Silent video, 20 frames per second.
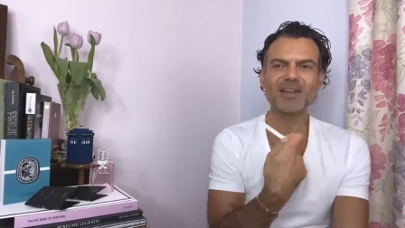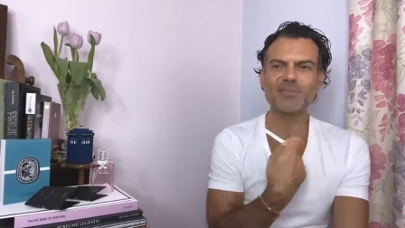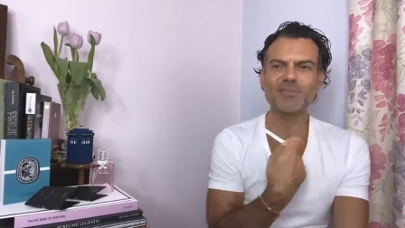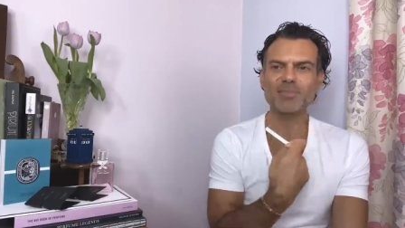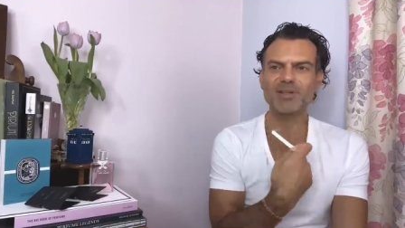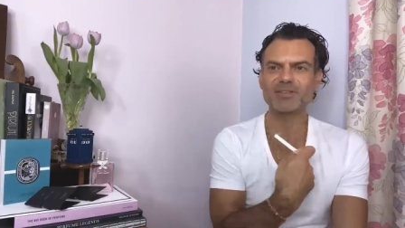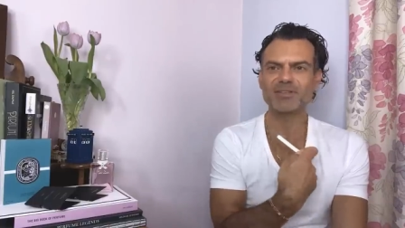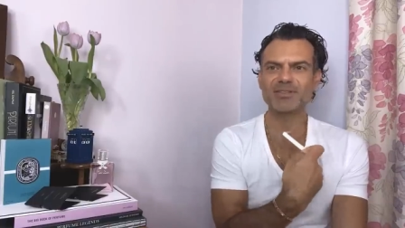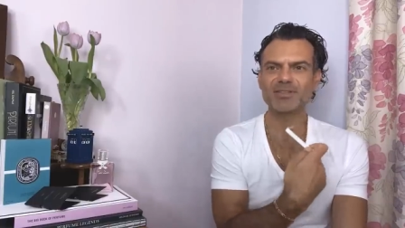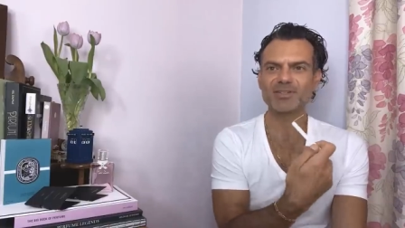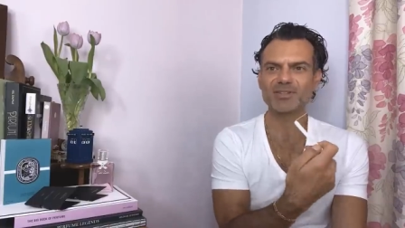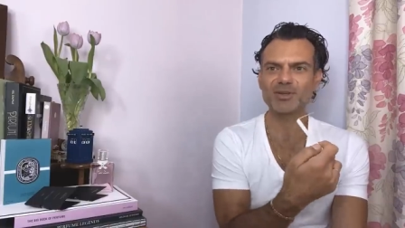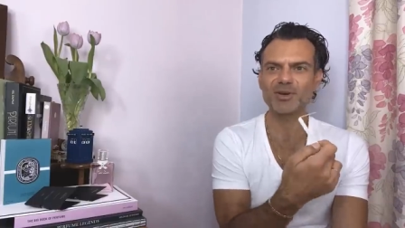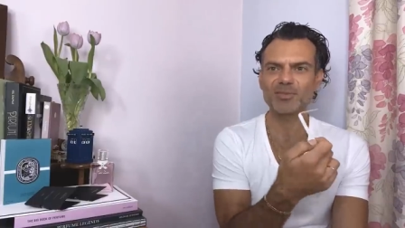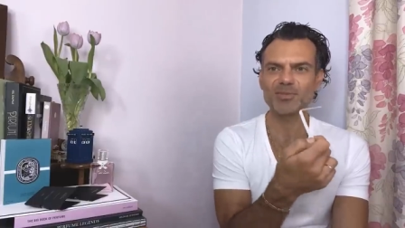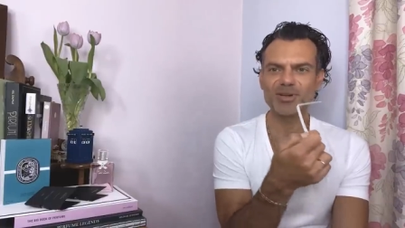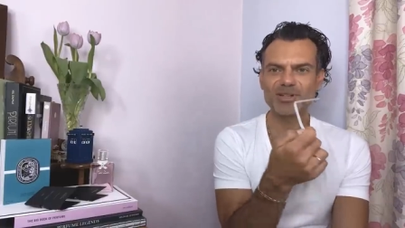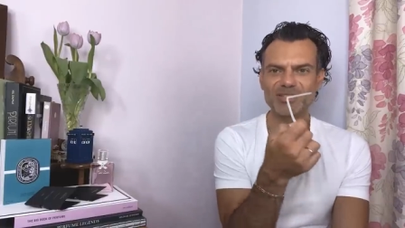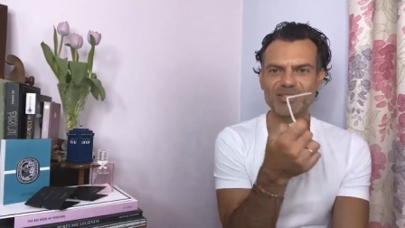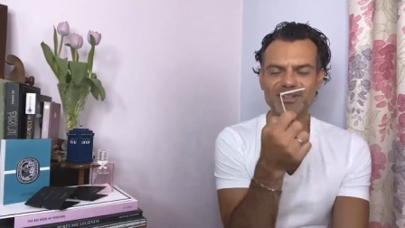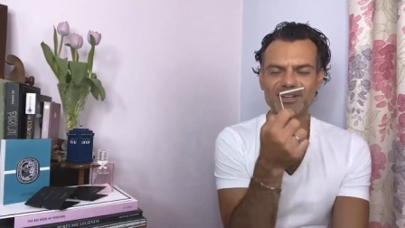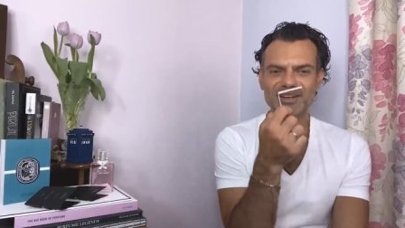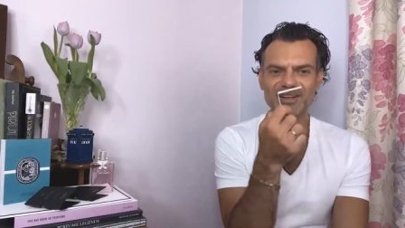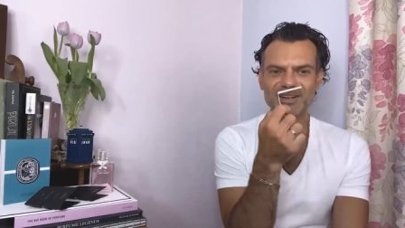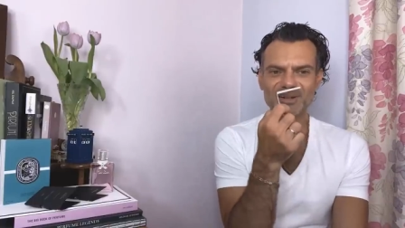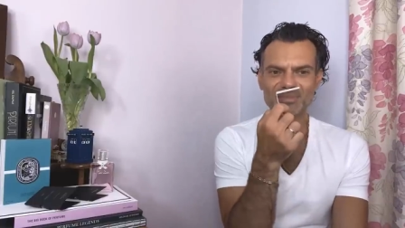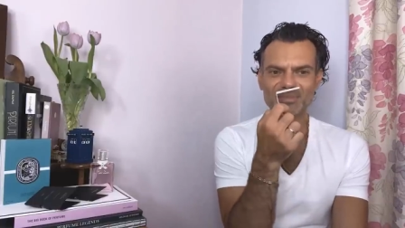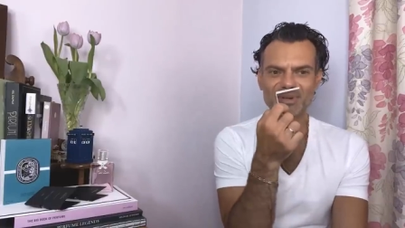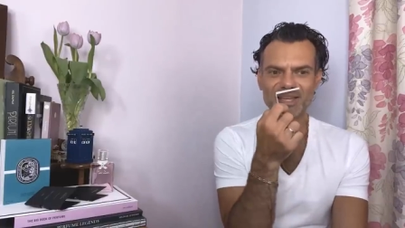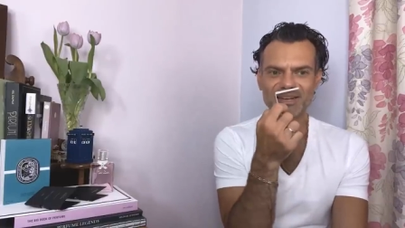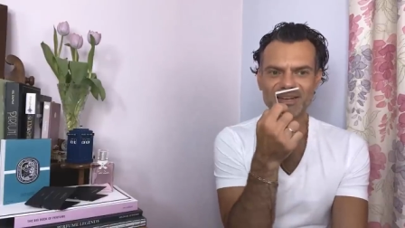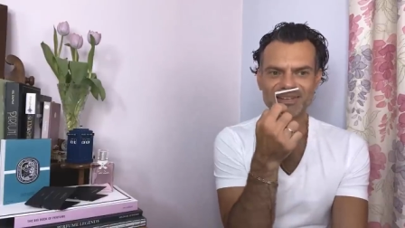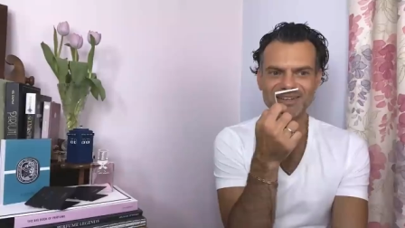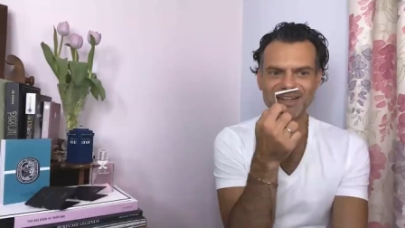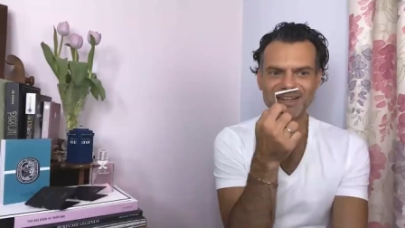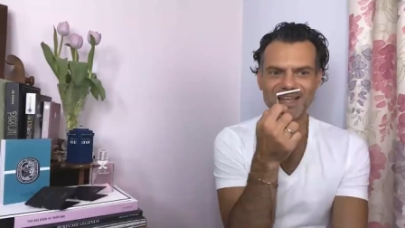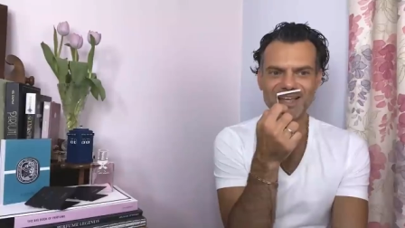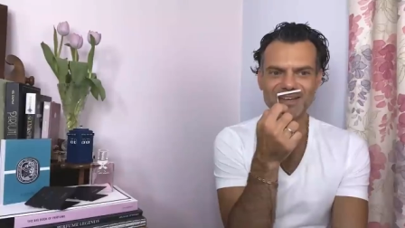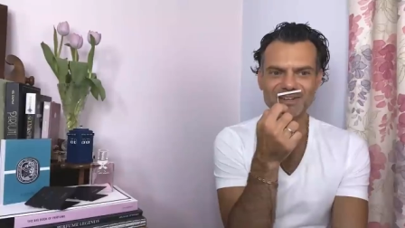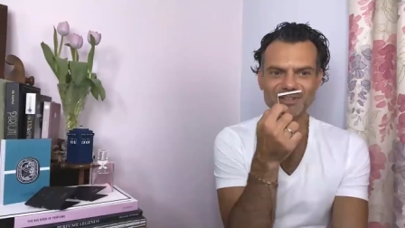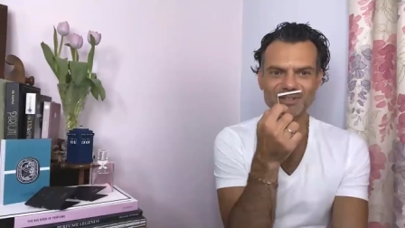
unbutton the top button a little bit